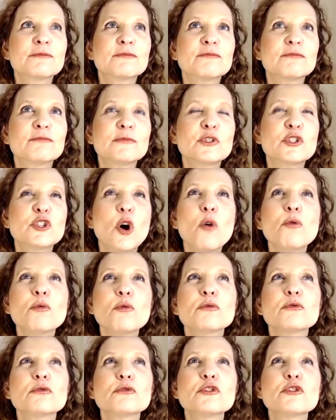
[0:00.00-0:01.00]

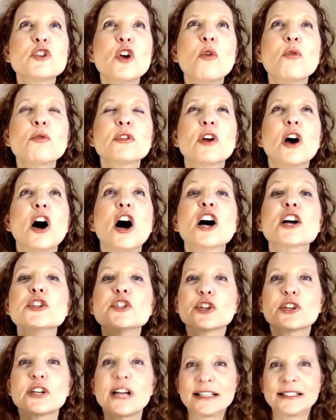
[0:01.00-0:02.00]
don't
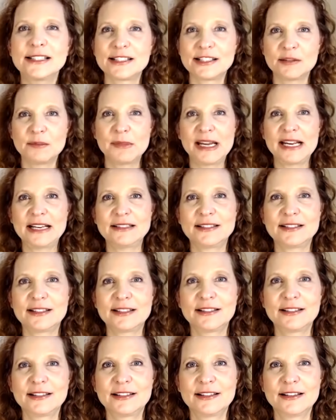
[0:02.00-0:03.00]
underestimate
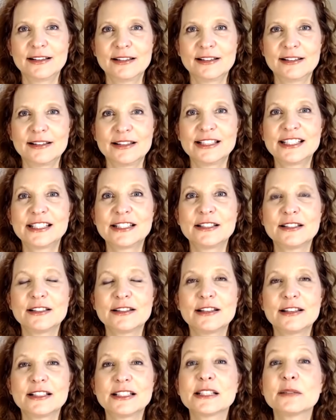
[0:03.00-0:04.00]

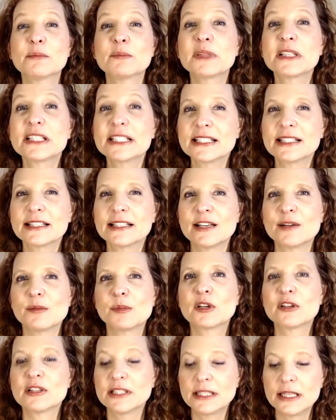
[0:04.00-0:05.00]
the simplicity,
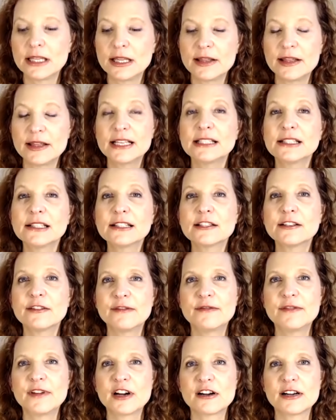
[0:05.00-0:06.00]
because this is a
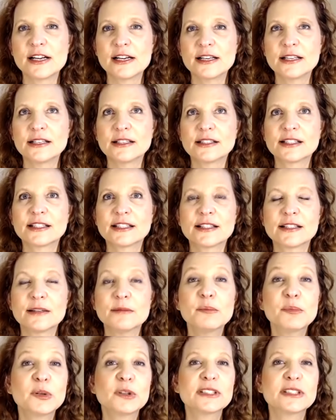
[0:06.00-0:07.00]
very
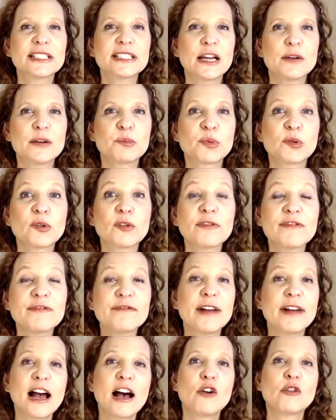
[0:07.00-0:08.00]
simple yet
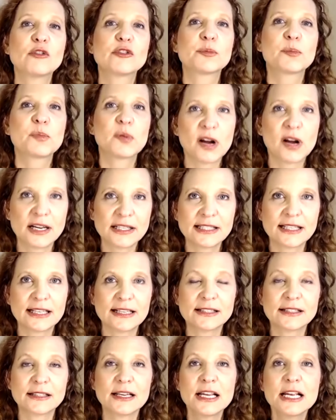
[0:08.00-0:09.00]
profound
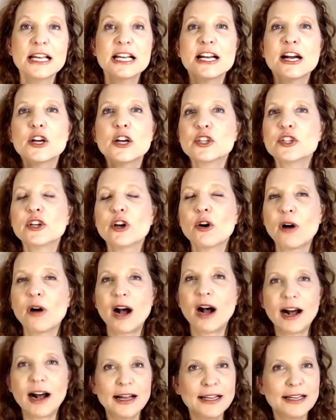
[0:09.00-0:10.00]
process.
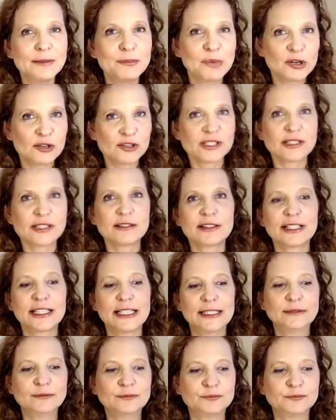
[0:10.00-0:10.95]
I personally